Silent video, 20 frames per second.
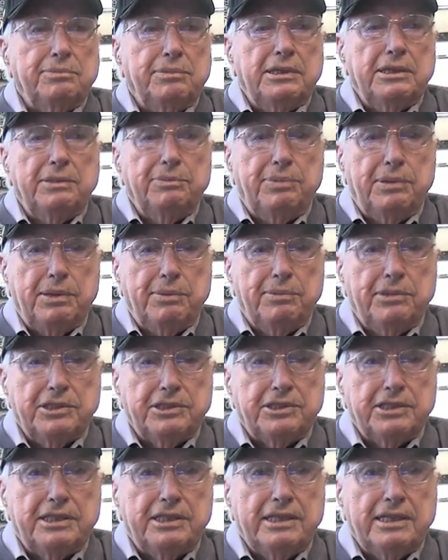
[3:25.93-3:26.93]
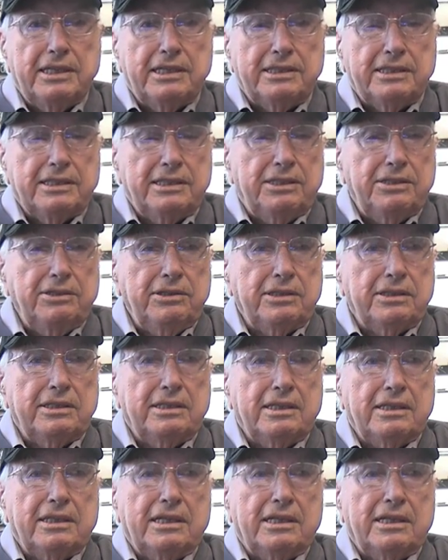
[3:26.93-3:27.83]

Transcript: didn't pay much attention to it until